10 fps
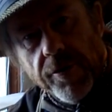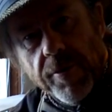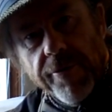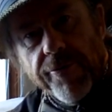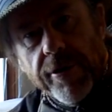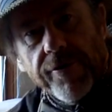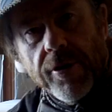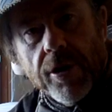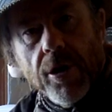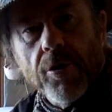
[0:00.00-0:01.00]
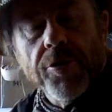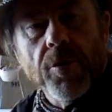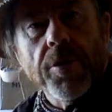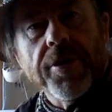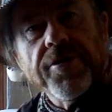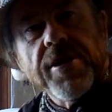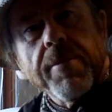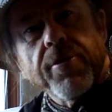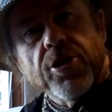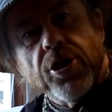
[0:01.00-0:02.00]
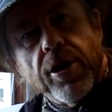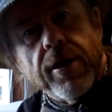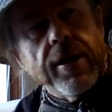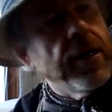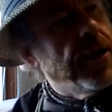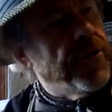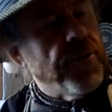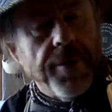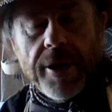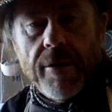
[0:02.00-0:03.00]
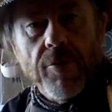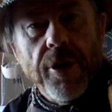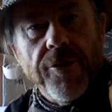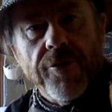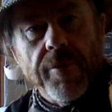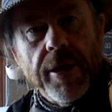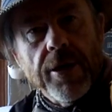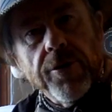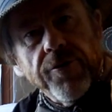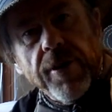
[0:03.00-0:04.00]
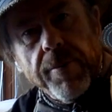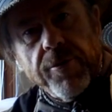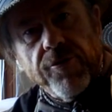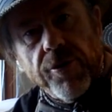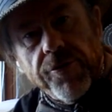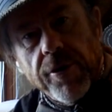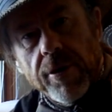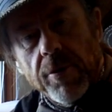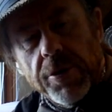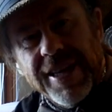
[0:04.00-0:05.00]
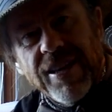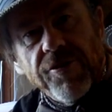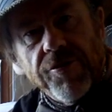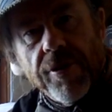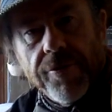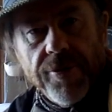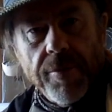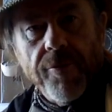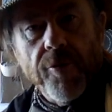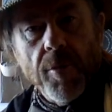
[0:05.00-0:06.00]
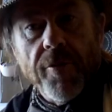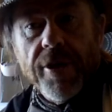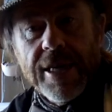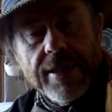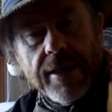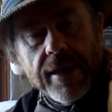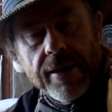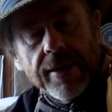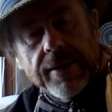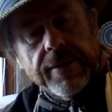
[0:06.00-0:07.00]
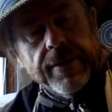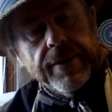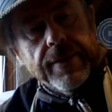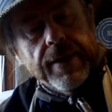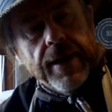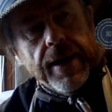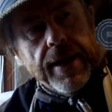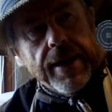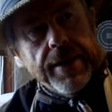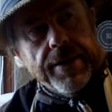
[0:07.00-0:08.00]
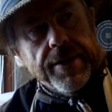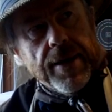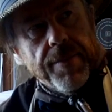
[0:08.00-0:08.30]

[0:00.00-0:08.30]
it to be freezing cold, you want the temperature to be a reasonably good temperature. So you want to get yourself some form of heating. And